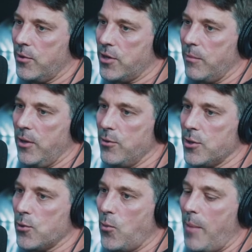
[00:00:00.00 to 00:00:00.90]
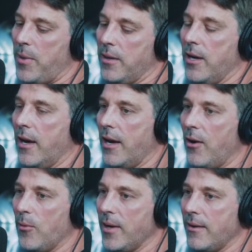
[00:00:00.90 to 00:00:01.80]
Which can be used as a weapon. You got a
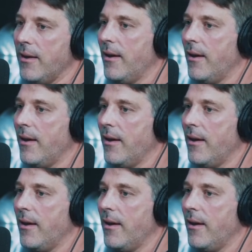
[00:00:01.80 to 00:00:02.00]
helmet.